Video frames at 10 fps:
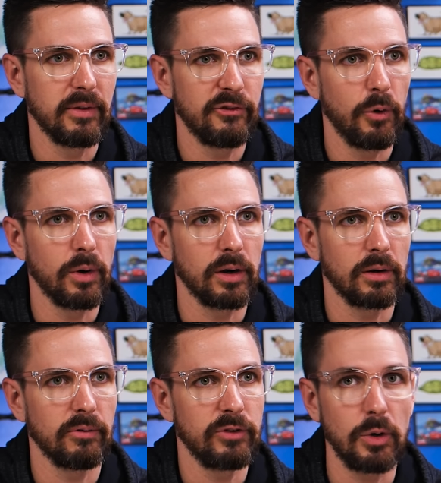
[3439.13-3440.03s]

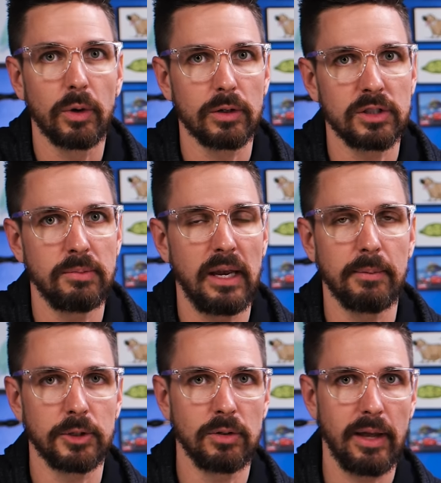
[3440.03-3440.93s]
for viewers to be
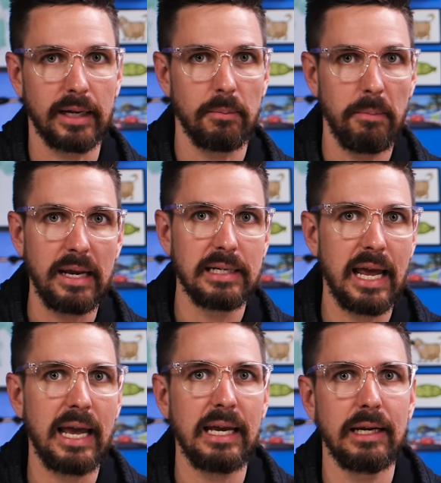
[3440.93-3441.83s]
able to like
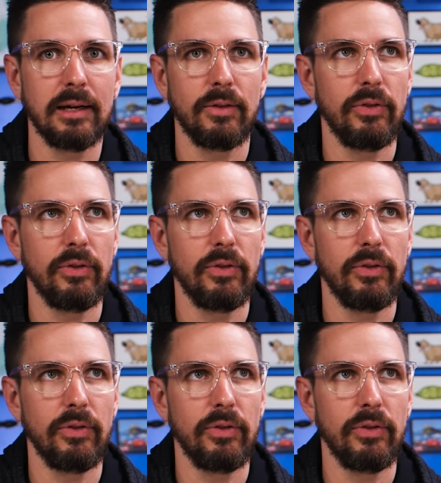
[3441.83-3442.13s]
maintain